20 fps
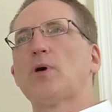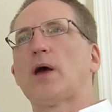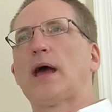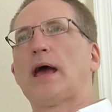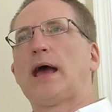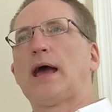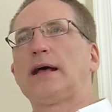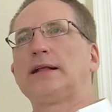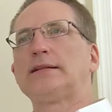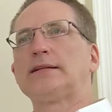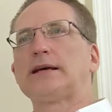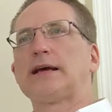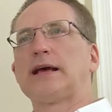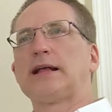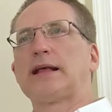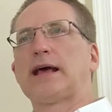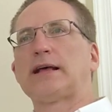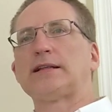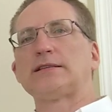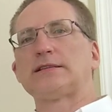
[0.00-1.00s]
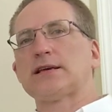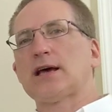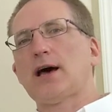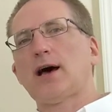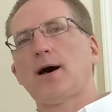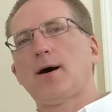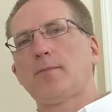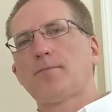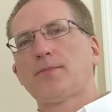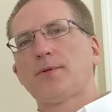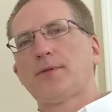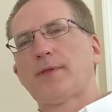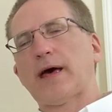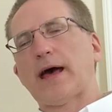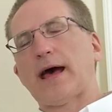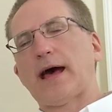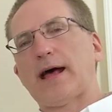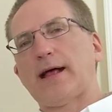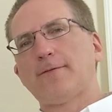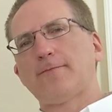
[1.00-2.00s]
and it ends up
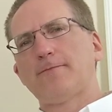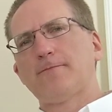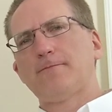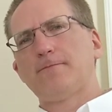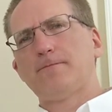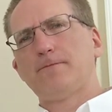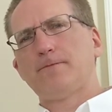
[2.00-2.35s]
that